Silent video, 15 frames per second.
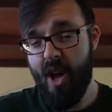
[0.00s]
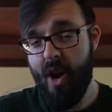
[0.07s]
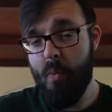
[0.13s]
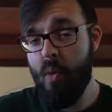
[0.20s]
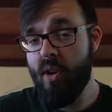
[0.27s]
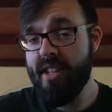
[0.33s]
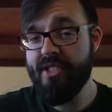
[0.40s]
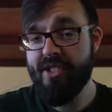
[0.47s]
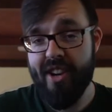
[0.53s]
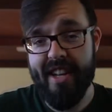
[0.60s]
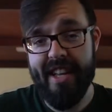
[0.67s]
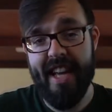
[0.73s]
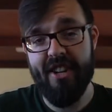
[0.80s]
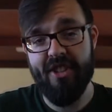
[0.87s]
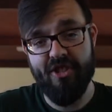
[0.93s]
And what he's trying
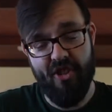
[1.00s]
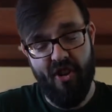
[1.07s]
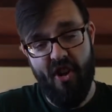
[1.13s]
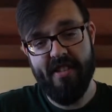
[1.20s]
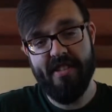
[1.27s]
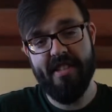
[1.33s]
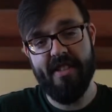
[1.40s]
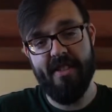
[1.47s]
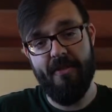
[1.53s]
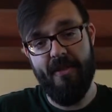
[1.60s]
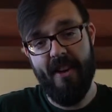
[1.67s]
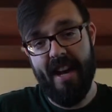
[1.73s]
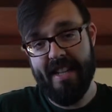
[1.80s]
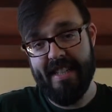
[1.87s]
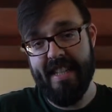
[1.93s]
to get across is the
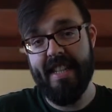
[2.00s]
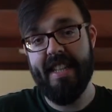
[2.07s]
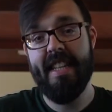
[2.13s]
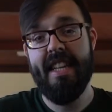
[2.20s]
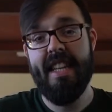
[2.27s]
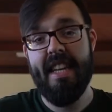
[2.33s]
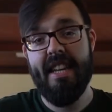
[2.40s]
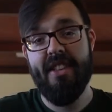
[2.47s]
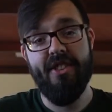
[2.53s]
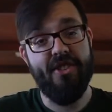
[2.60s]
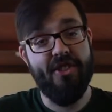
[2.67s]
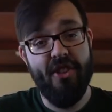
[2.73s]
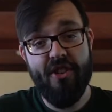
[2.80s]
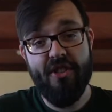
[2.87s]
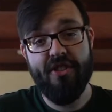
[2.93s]
fact that the
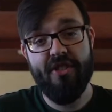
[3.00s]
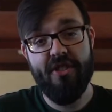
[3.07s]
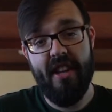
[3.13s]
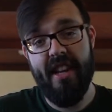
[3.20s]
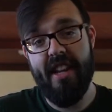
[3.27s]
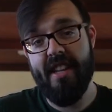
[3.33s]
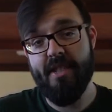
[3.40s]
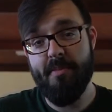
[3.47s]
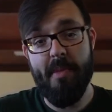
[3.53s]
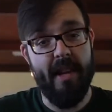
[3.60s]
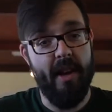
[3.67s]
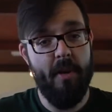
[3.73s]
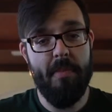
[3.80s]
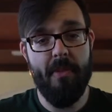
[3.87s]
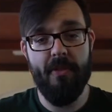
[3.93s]
church is
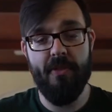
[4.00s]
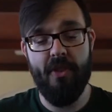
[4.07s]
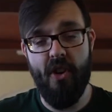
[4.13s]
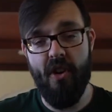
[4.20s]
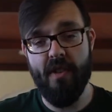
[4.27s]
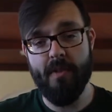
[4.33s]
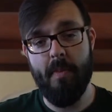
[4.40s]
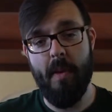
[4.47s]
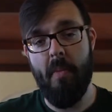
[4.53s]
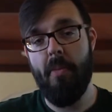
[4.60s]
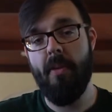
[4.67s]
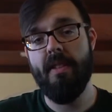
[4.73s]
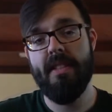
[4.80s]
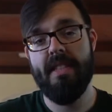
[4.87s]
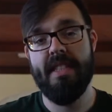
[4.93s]
made up of God's
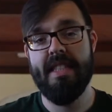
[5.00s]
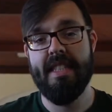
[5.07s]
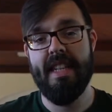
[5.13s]
people,